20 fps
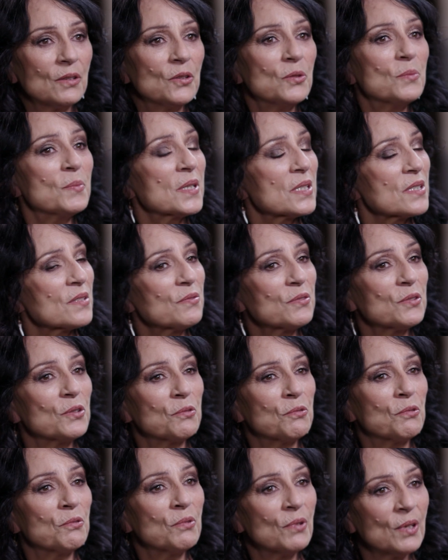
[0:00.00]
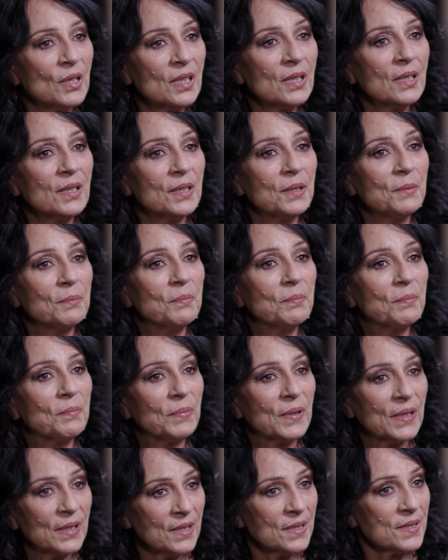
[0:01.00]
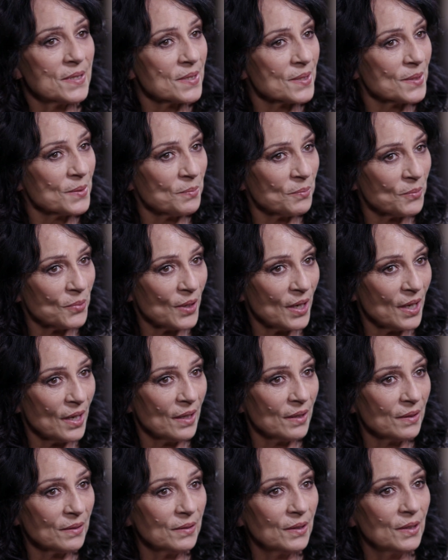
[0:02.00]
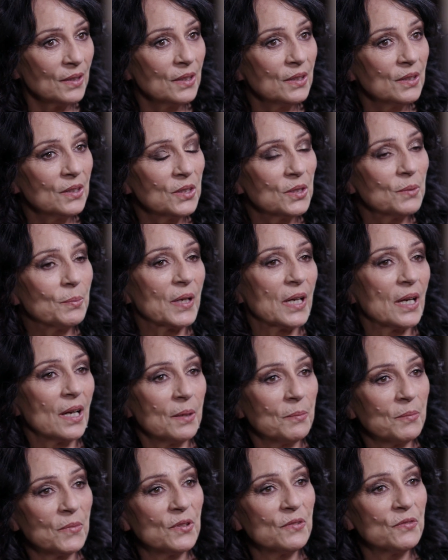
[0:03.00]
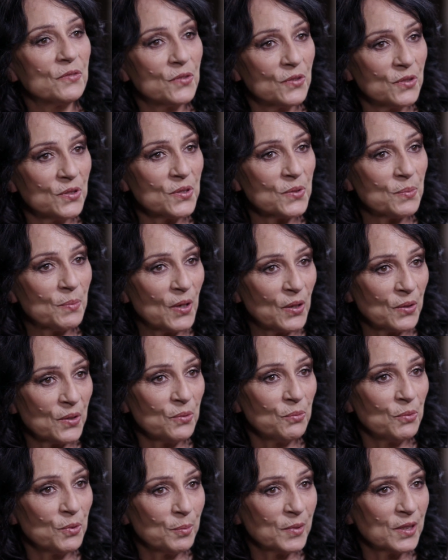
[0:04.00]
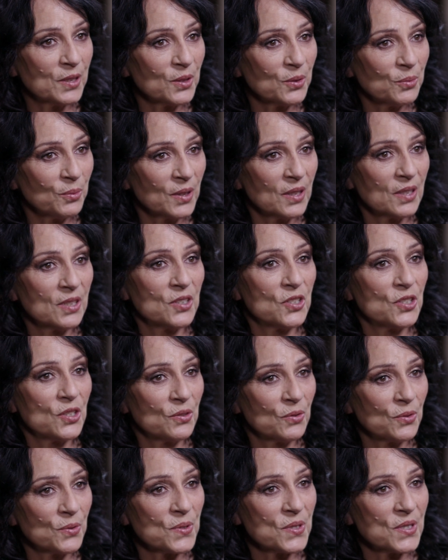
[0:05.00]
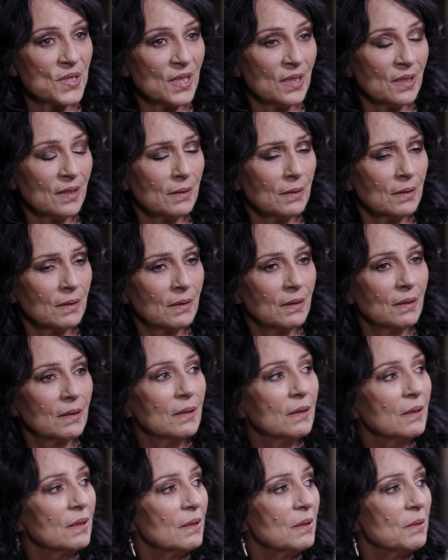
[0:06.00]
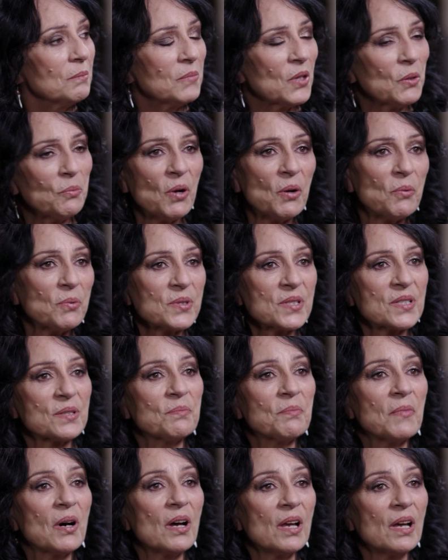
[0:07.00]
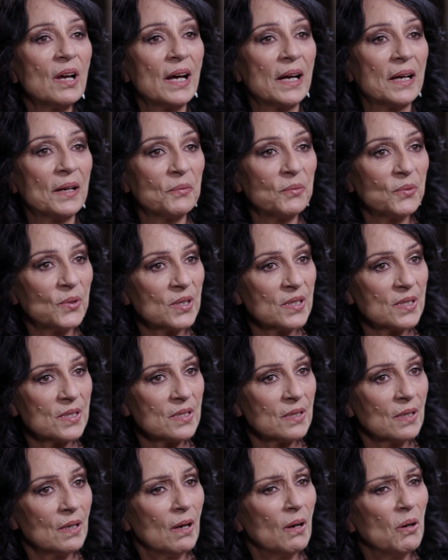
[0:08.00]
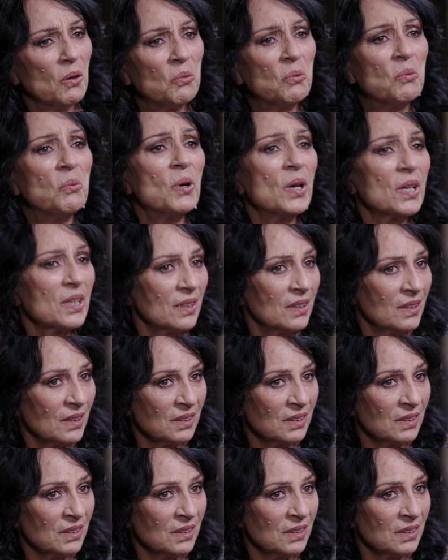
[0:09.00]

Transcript: you must feel really pleased and proud to become the first Māori woman to win a general seat. But what was in my heart was, what an